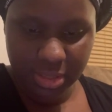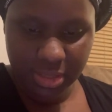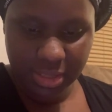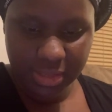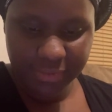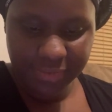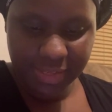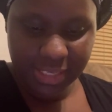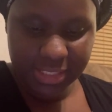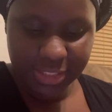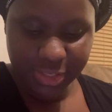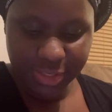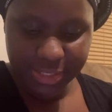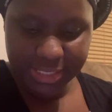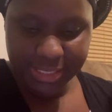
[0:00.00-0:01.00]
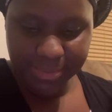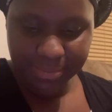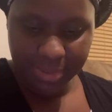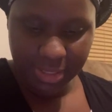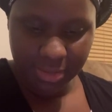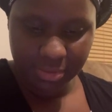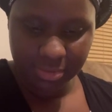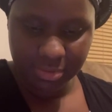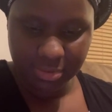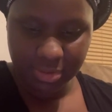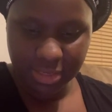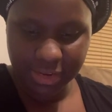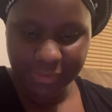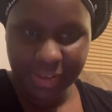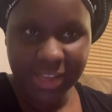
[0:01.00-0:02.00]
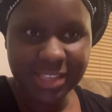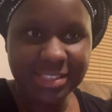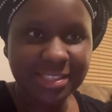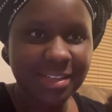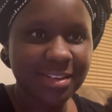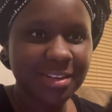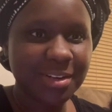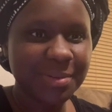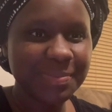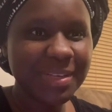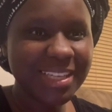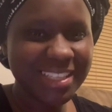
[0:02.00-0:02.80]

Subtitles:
if he is good to me and if I can set it up.